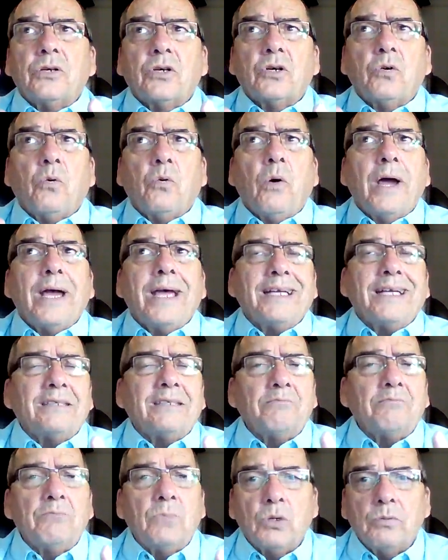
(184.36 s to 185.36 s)
your
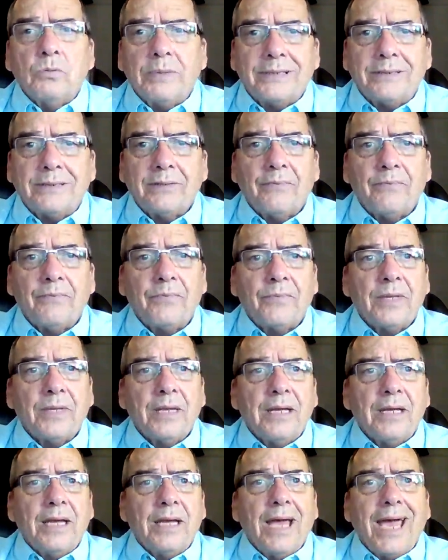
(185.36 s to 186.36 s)
quiet moment.
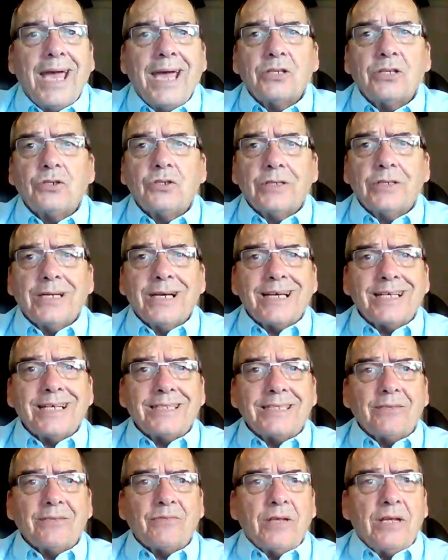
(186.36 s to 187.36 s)
Ask your
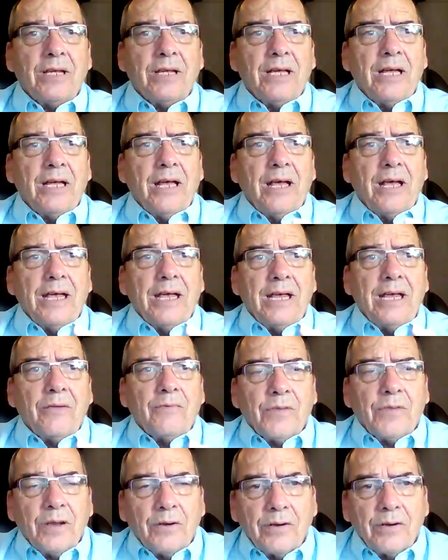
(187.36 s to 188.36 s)
guides
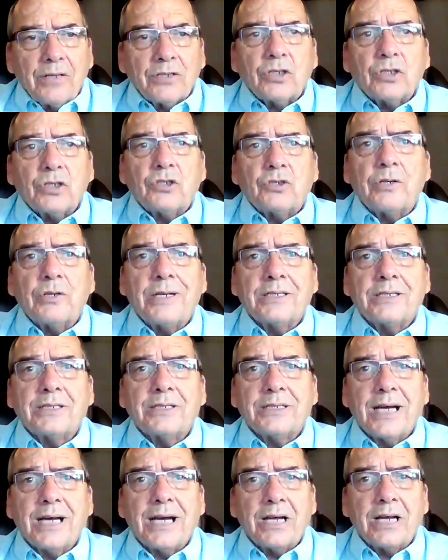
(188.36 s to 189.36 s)
if there is a
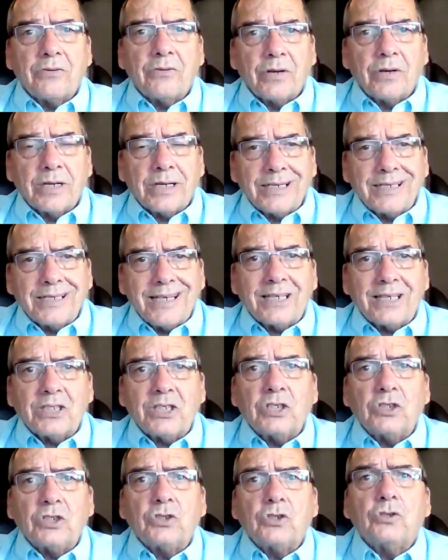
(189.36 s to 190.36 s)
trance guide or a
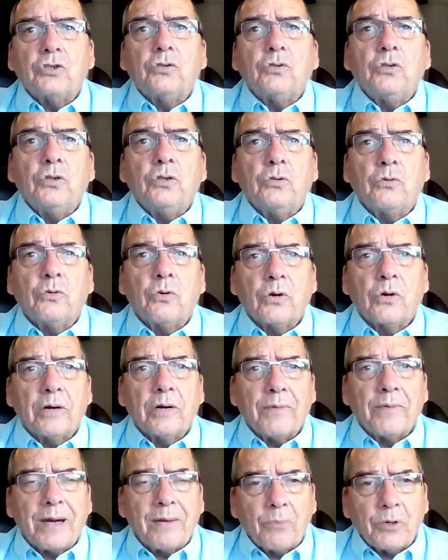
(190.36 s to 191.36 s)
connecting to you
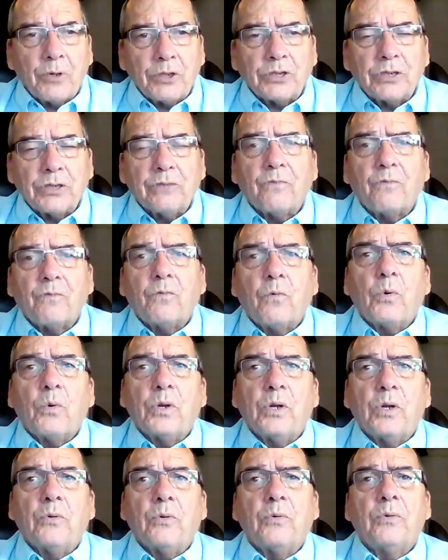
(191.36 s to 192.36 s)
or a vibration
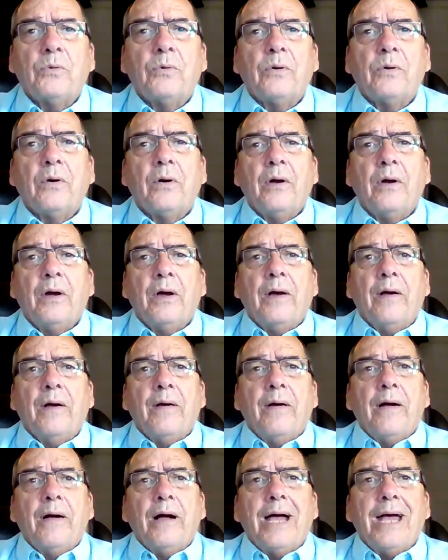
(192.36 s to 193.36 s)
for you.
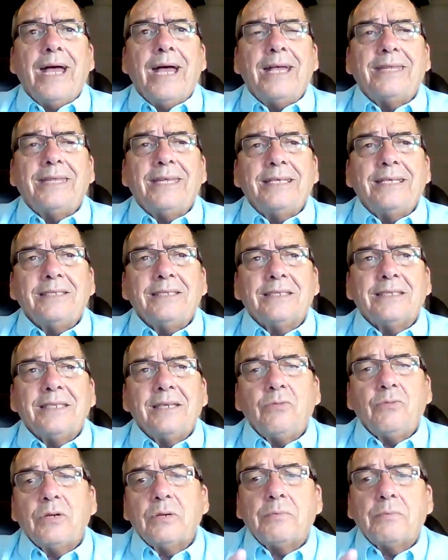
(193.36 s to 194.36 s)
And then
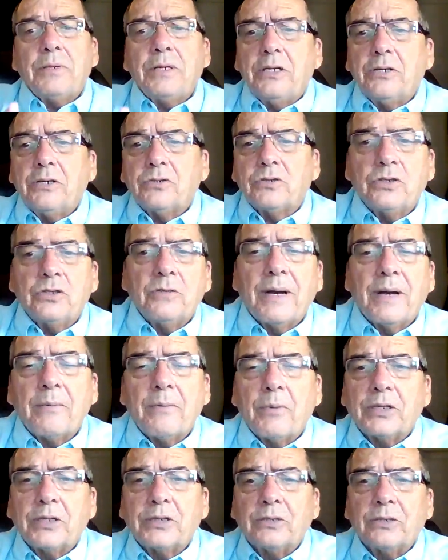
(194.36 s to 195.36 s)
see what appears in your
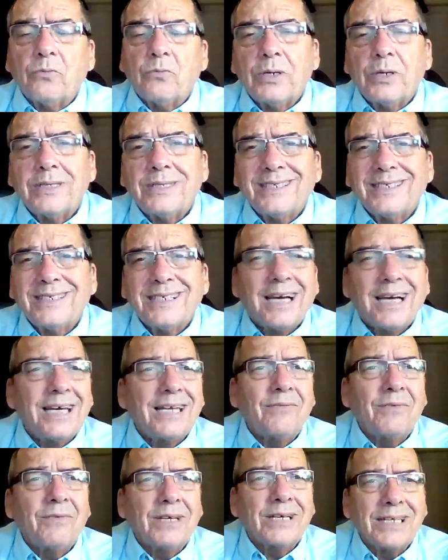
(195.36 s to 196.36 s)
vibration, what
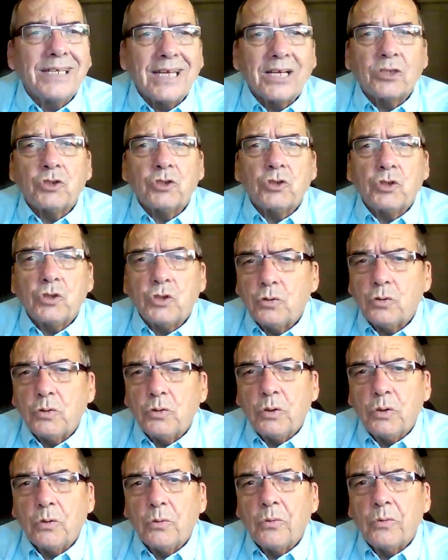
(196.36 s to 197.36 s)
kind of connects
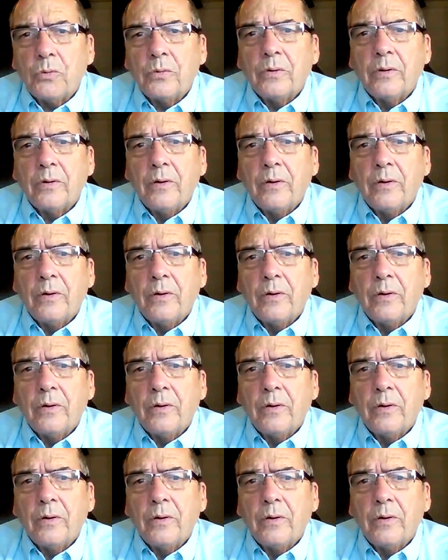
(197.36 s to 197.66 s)
to you.